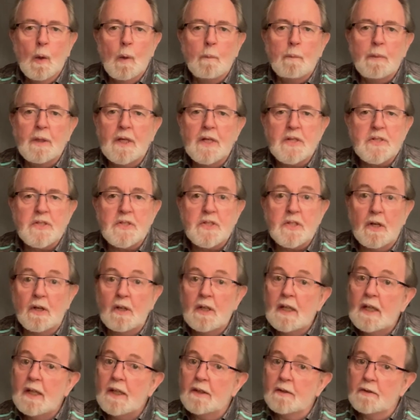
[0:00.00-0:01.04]
because it's
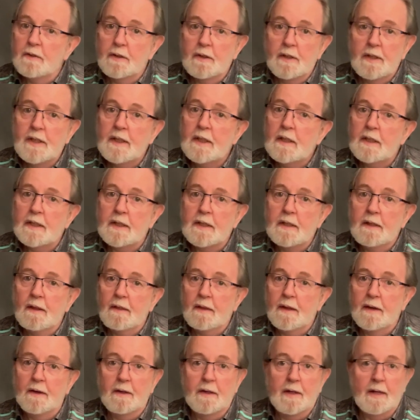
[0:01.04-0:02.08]
highly unlikely
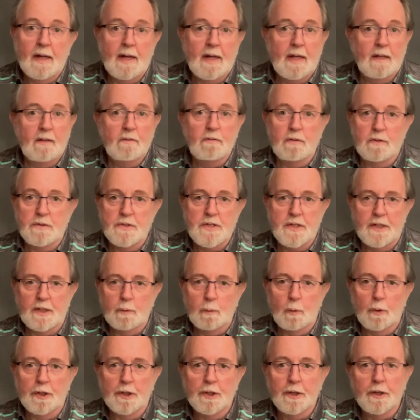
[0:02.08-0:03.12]
that I'll ever see
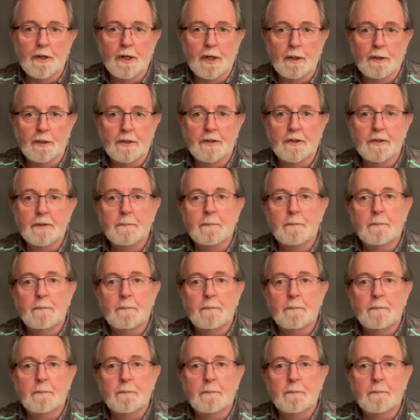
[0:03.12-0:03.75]
one in Ireland.